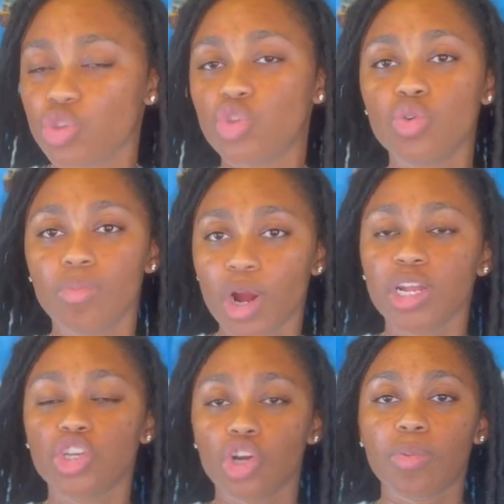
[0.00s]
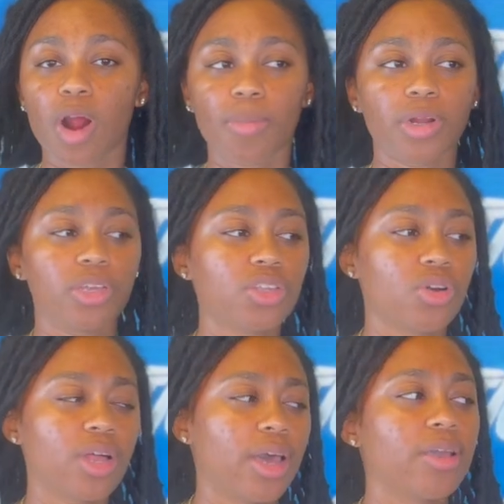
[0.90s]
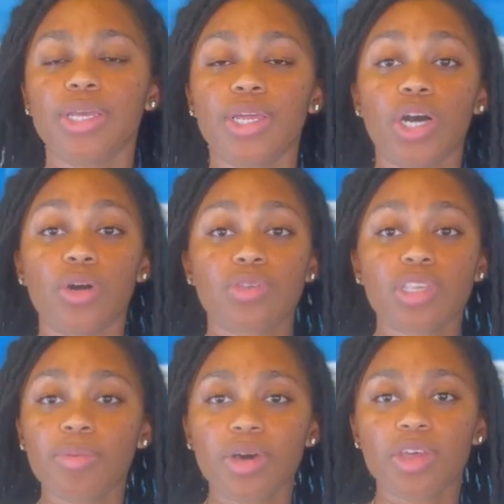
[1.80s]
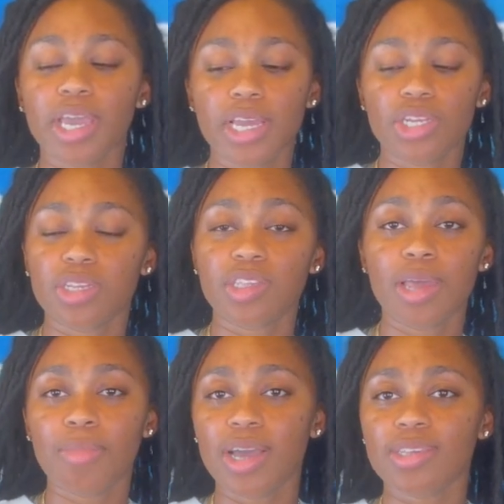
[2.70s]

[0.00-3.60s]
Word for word: to market your property. So like, you know, some other agents, they might